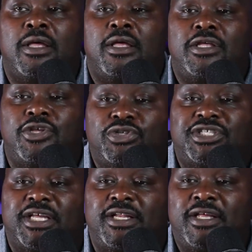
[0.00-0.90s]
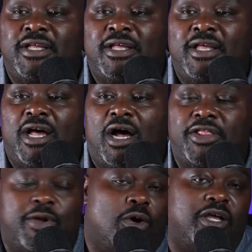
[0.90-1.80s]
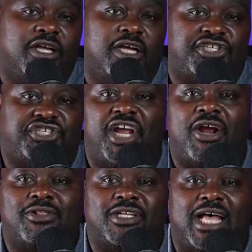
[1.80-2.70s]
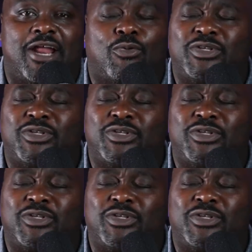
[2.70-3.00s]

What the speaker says: Houston, they won a share of the title,